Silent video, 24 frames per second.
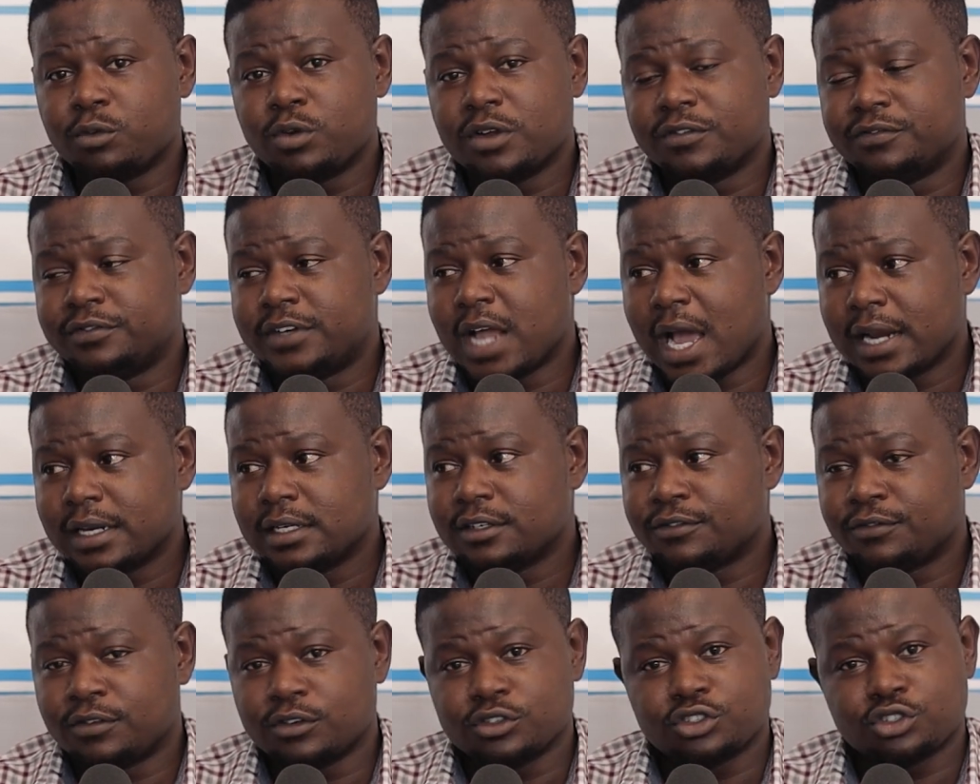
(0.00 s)
we've done
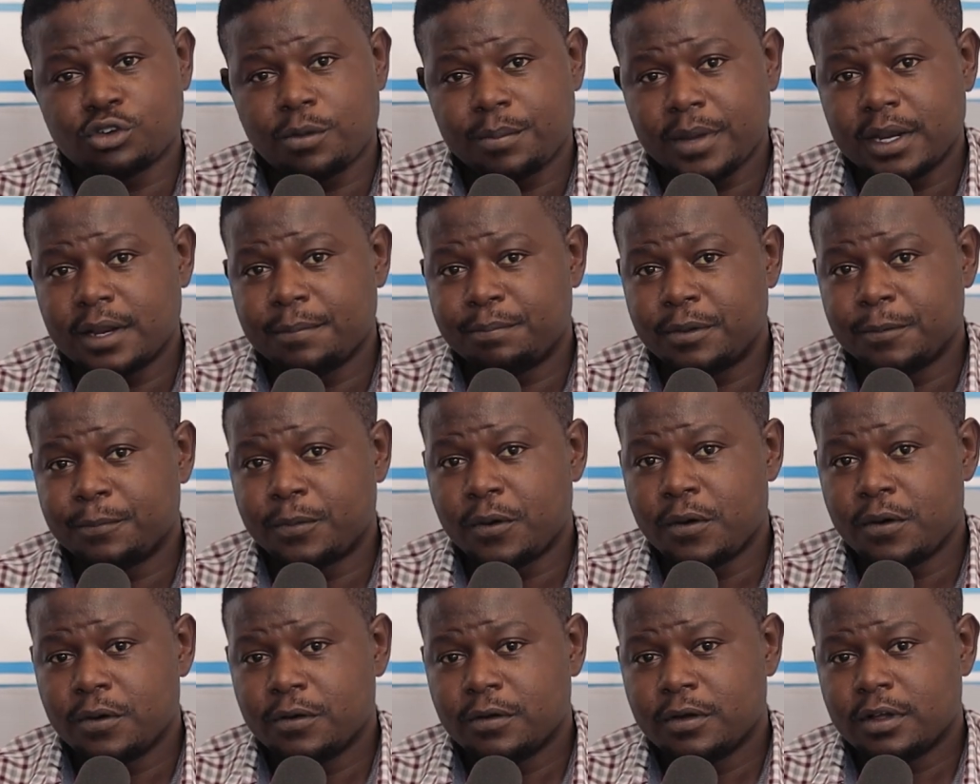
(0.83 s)
it for so many
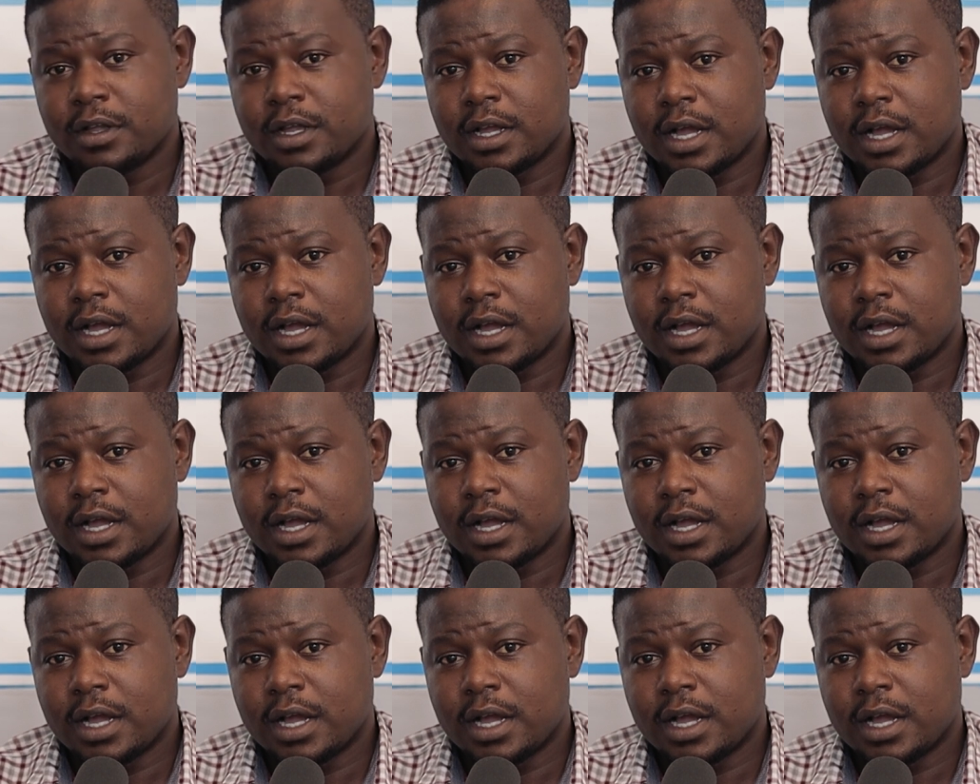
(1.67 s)
people.